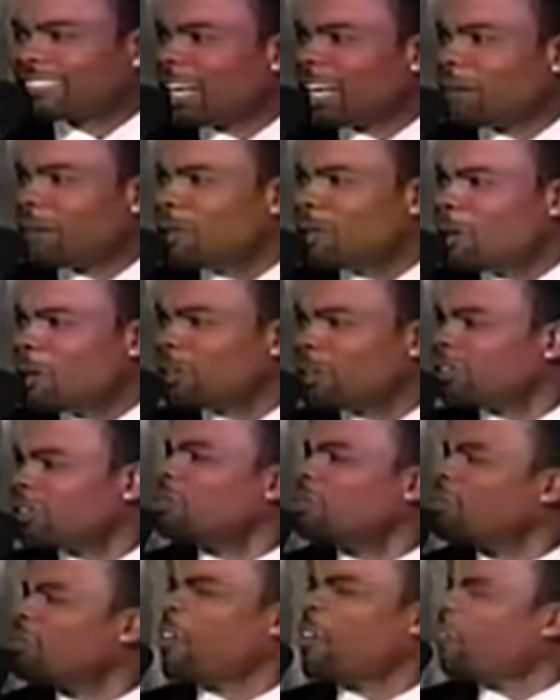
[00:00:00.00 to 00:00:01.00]
movie
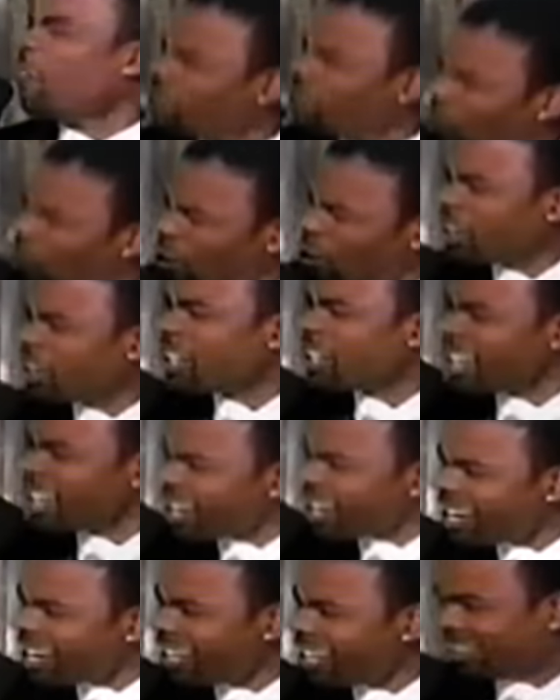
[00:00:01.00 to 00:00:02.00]
for 40
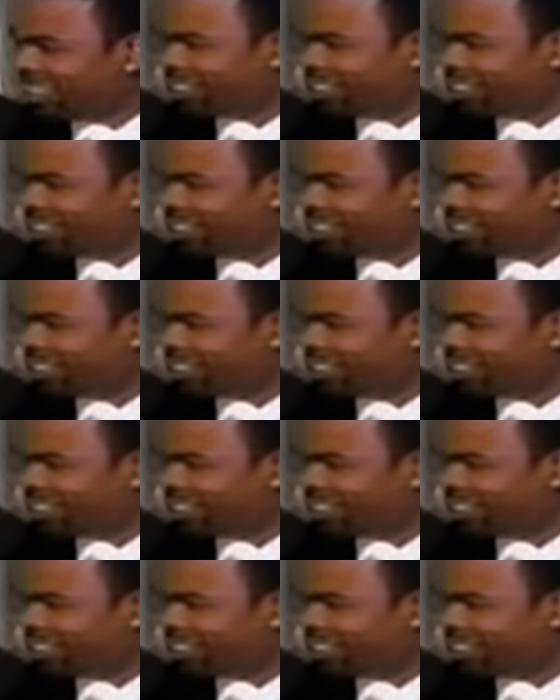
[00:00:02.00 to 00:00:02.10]
years.